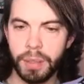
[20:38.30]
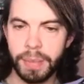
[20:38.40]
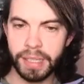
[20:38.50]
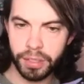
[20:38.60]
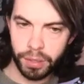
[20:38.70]

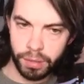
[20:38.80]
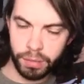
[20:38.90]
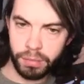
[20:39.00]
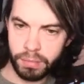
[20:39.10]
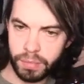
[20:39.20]
made
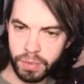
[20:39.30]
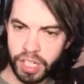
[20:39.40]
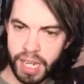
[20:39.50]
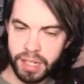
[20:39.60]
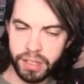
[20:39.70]
2
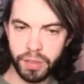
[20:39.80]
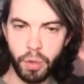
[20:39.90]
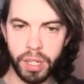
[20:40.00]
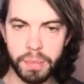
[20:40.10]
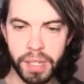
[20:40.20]
changes,
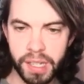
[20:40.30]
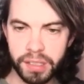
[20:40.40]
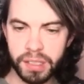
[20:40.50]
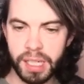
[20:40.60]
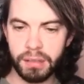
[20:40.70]
one in
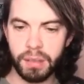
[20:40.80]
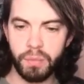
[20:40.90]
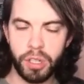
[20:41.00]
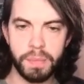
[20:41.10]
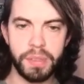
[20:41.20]
personnel and
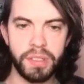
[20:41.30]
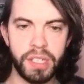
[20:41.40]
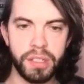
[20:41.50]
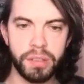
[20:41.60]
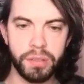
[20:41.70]
one in
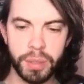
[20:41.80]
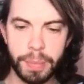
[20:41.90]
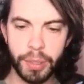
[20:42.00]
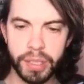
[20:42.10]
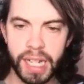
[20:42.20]
positional. So we
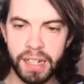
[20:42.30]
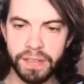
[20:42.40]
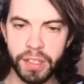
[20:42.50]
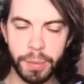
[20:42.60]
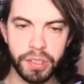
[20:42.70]
put Gavi
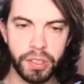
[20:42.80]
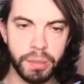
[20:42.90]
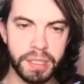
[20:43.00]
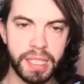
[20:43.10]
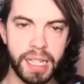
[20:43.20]
up as a number
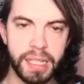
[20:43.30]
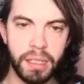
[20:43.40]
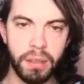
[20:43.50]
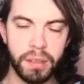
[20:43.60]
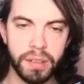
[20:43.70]
10
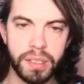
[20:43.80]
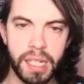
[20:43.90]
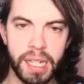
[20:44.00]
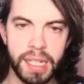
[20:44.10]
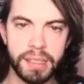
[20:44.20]

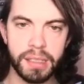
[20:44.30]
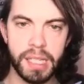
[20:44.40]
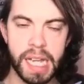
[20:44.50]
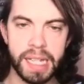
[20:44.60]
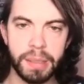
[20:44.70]
alongside
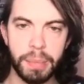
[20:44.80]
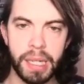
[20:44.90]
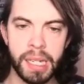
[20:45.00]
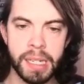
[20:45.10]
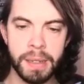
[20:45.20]

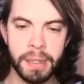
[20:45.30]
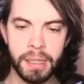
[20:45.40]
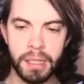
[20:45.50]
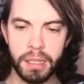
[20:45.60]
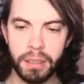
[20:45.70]
Depay,
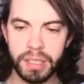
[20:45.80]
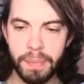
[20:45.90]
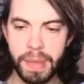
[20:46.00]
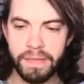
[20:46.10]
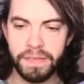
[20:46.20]
alongside
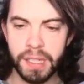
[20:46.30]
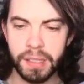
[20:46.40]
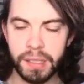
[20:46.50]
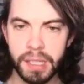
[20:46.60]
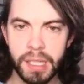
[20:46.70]

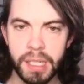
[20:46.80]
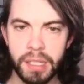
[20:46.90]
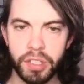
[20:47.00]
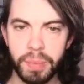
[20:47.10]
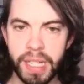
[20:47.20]
Memphis,
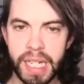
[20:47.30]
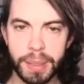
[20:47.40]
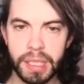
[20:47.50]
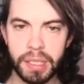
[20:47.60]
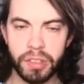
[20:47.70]
just playing as
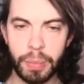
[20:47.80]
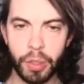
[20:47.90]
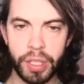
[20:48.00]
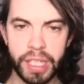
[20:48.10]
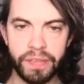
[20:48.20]
a
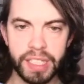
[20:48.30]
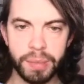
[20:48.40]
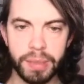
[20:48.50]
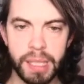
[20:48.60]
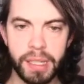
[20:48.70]
supporting advanced
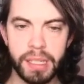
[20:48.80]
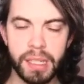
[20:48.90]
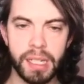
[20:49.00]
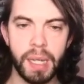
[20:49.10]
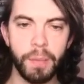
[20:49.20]

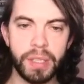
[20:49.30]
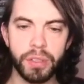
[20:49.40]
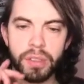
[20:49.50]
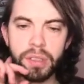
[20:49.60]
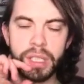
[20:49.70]
playmaker. And we
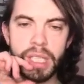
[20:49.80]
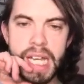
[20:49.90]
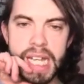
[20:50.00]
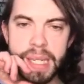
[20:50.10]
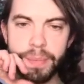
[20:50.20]
took
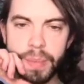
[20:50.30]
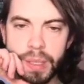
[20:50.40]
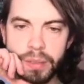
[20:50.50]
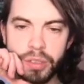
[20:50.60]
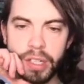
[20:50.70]

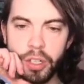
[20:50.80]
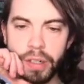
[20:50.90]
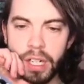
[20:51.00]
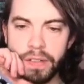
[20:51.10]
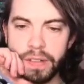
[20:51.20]
Traore
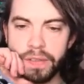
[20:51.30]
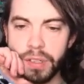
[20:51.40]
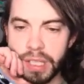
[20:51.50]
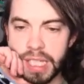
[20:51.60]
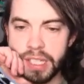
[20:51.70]
off for
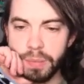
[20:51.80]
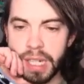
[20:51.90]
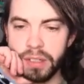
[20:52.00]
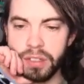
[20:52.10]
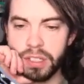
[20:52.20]
this
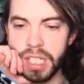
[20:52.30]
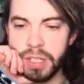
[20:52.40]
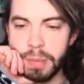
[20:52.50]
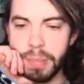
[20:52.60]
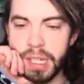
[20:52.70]
man, Sergio
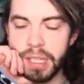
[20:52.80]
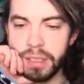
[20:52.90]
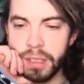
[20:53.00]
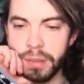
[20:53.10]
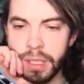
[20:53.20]
Roberto,